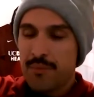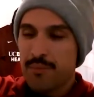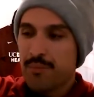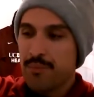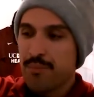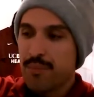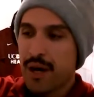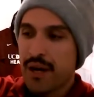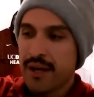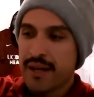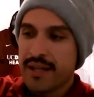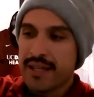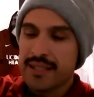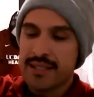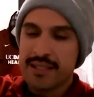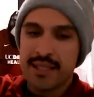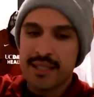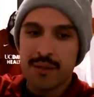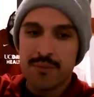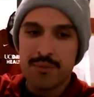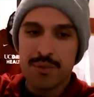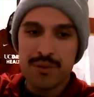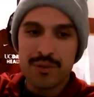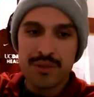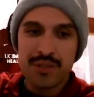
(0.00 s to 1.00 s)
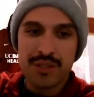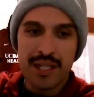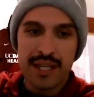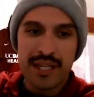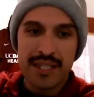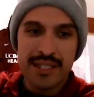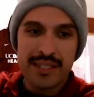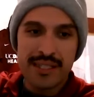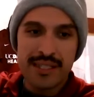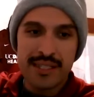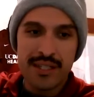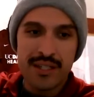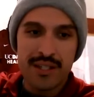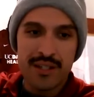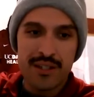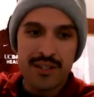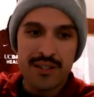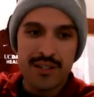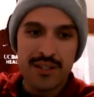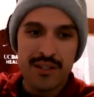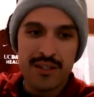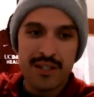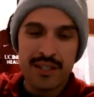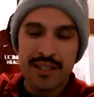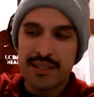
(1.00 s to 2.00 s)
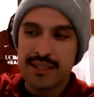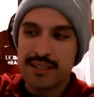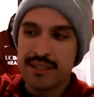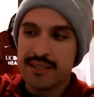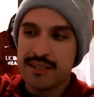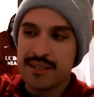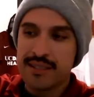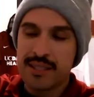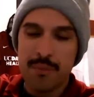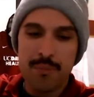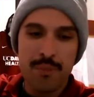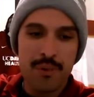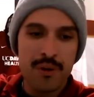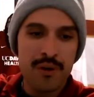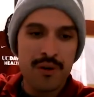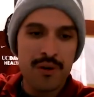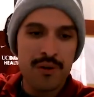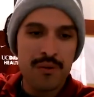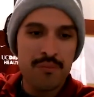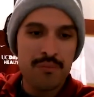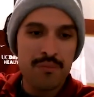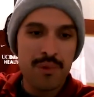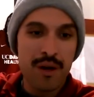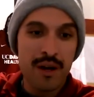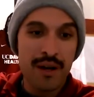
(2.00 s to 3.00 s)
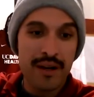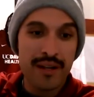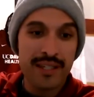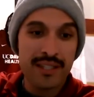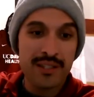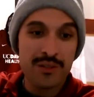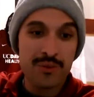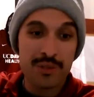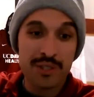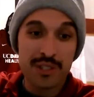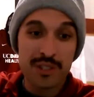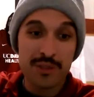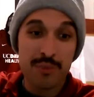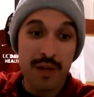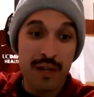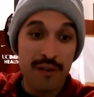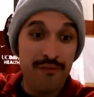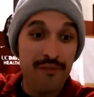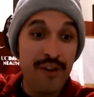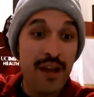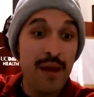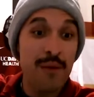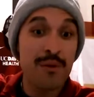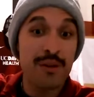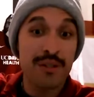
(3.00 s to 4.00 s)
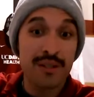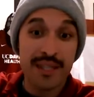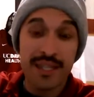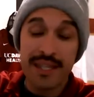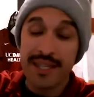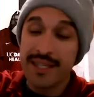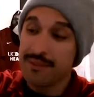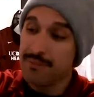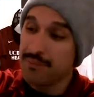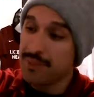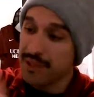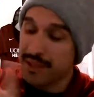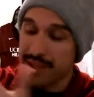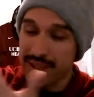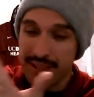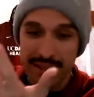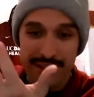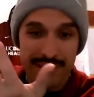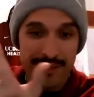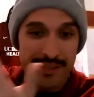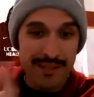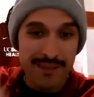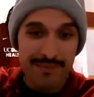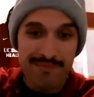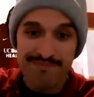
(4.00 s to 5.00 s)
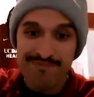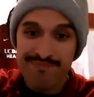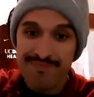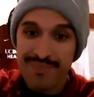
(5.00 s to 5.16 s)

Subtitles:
pockets on both sides here. They're zipper pockets, which is my favorite thing because,